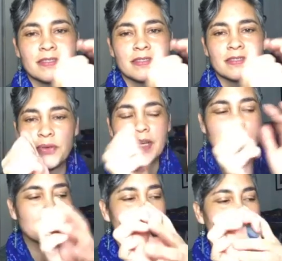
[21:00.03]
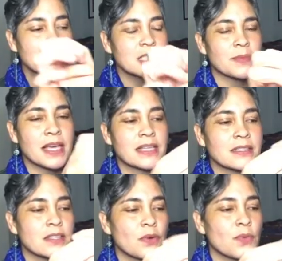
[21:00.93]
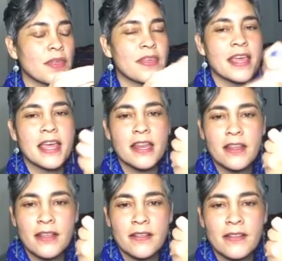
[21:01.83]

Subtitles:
and create some nice space within